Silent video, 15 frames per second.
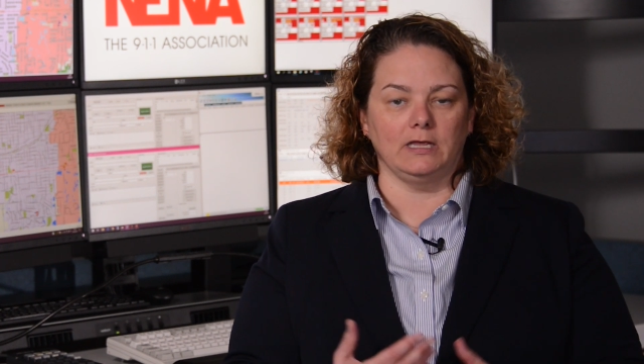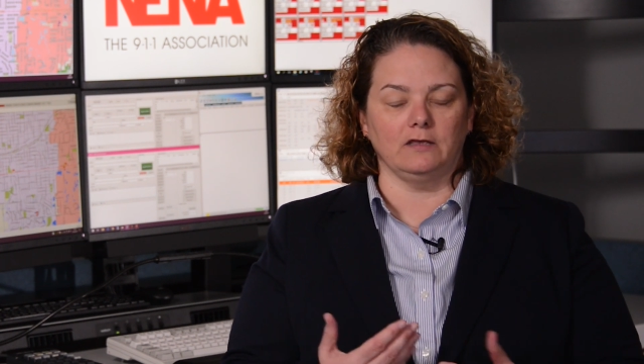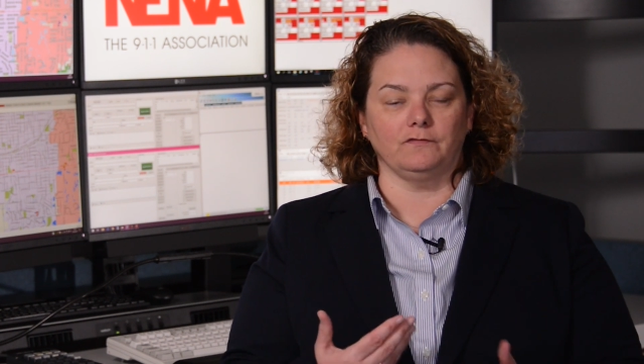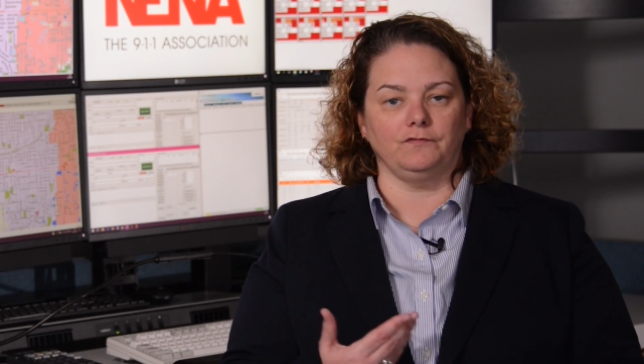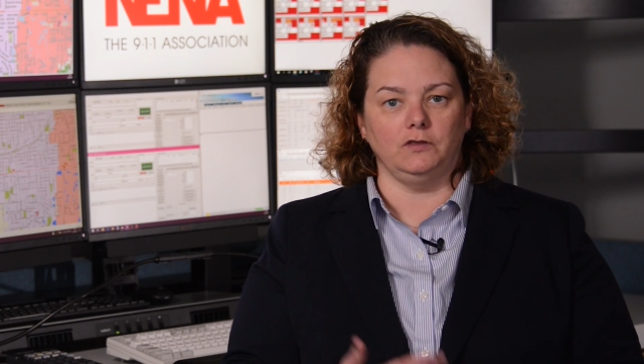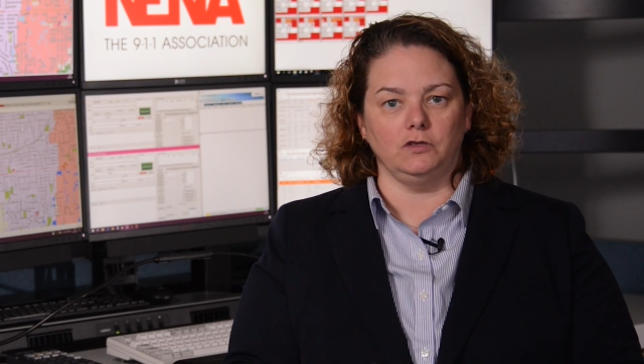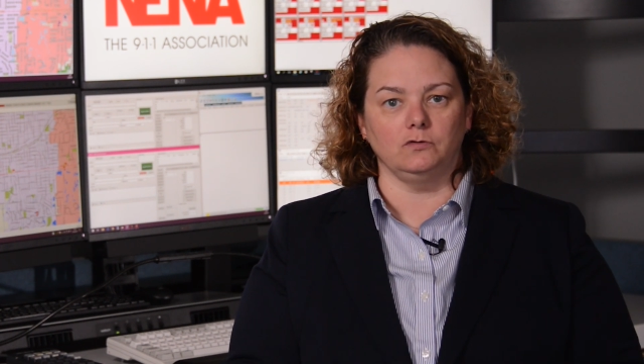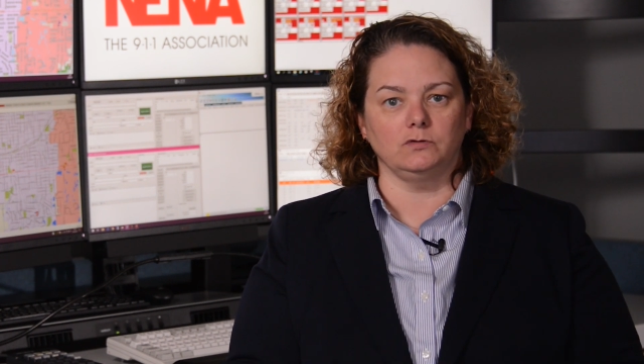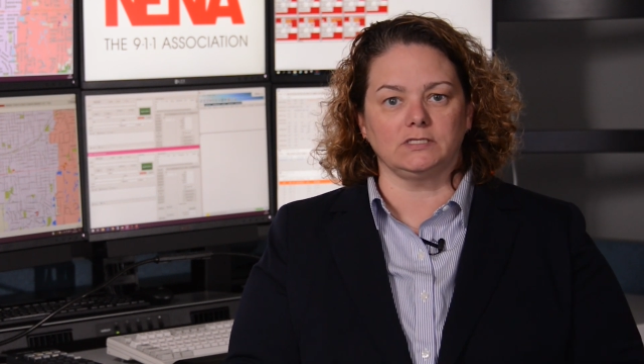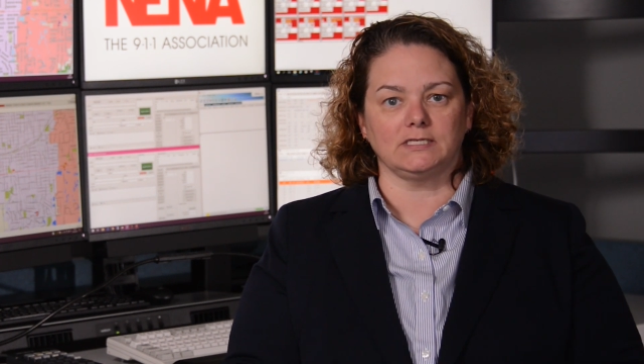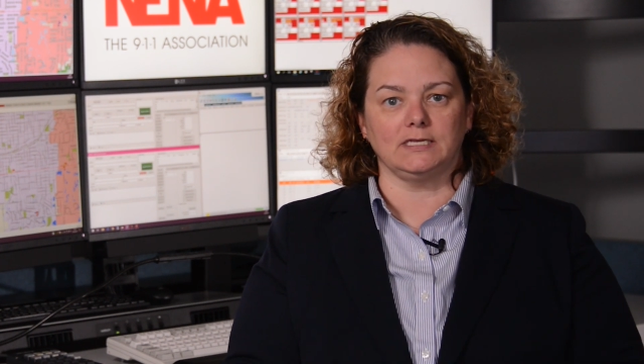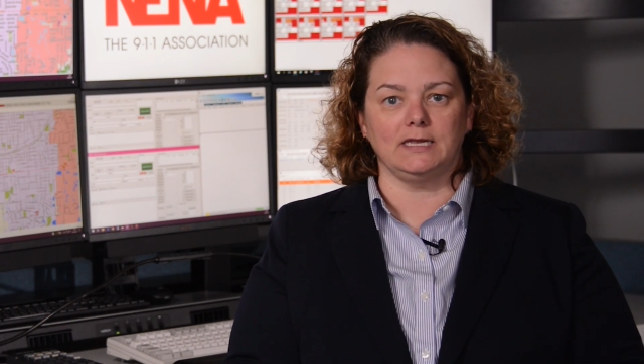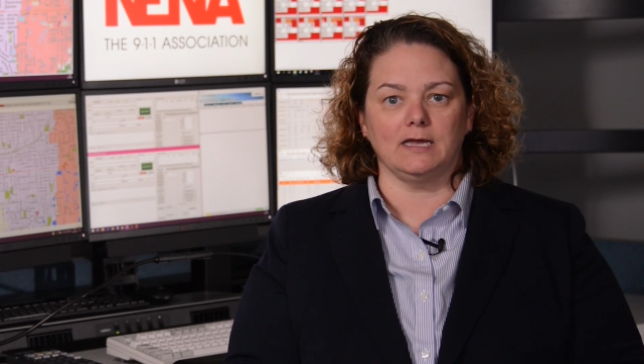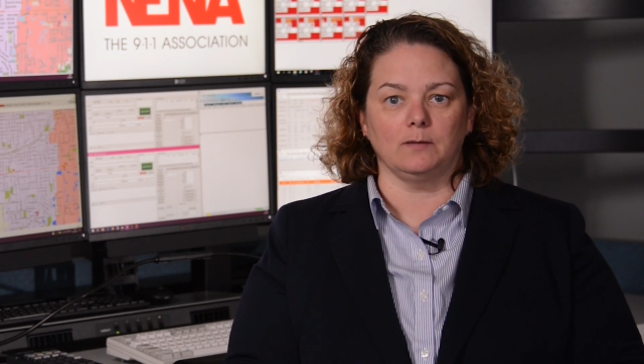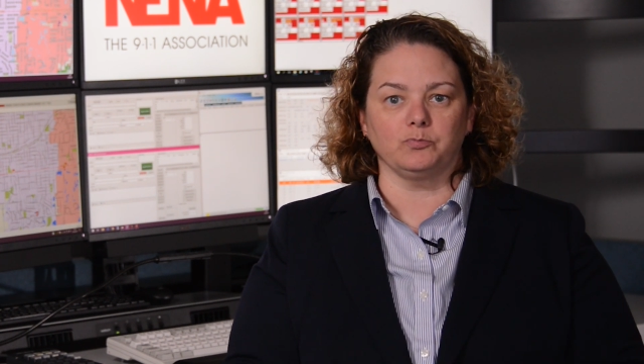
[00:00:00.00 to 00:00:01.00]
if you
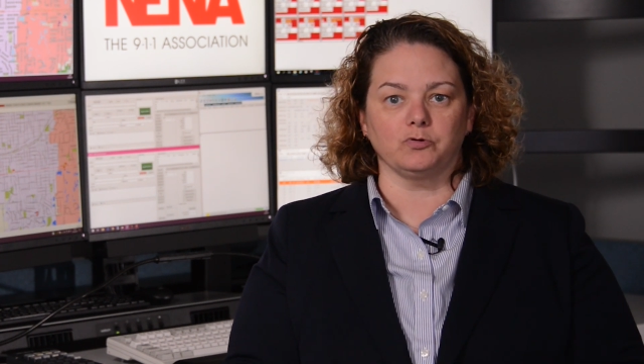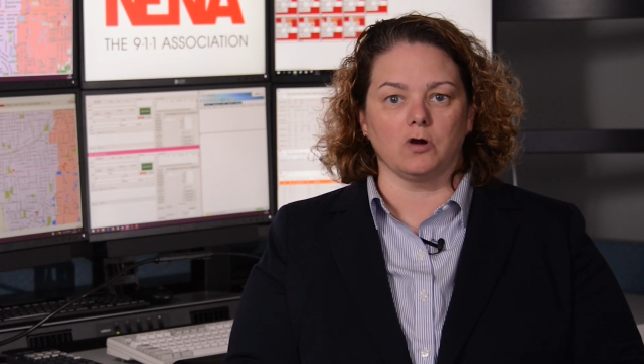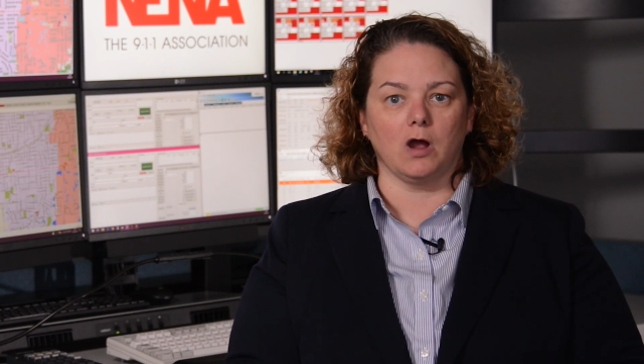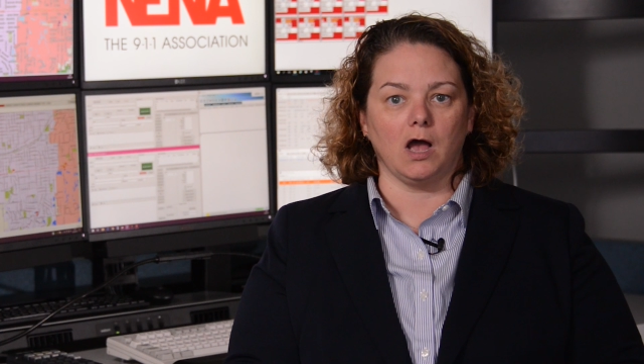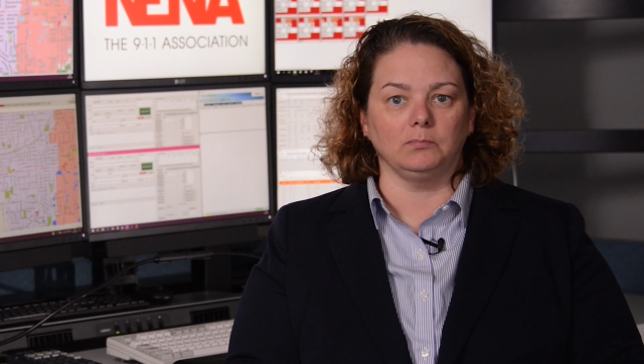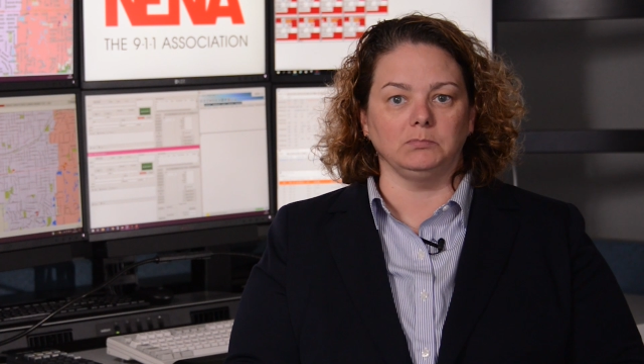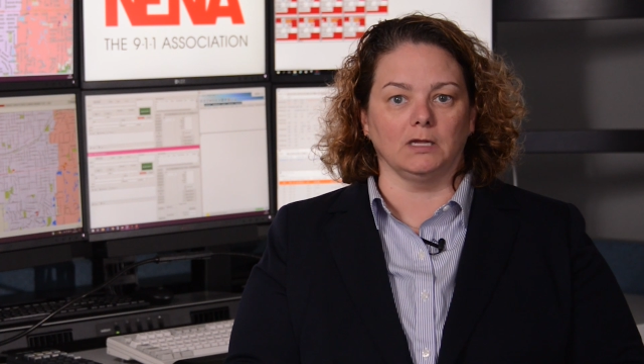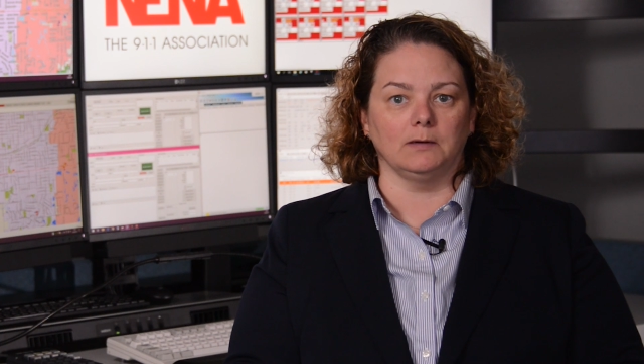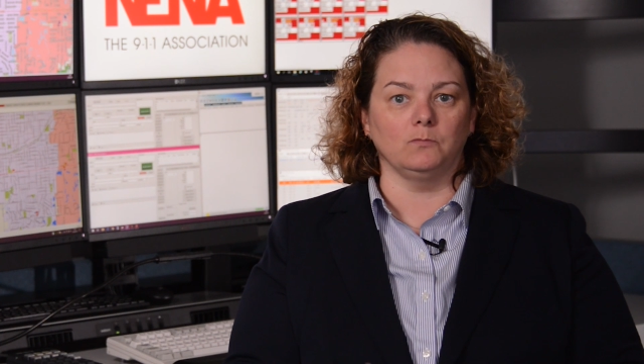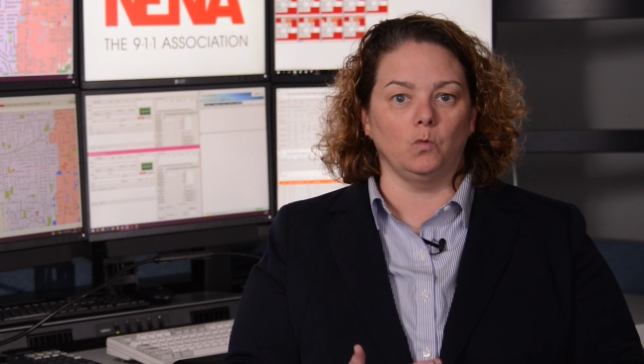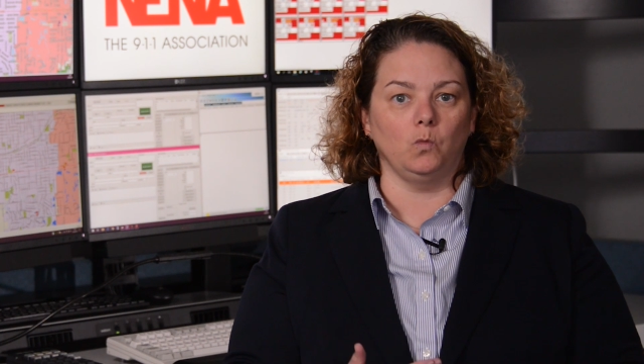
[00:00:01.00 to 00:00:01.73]
see a problem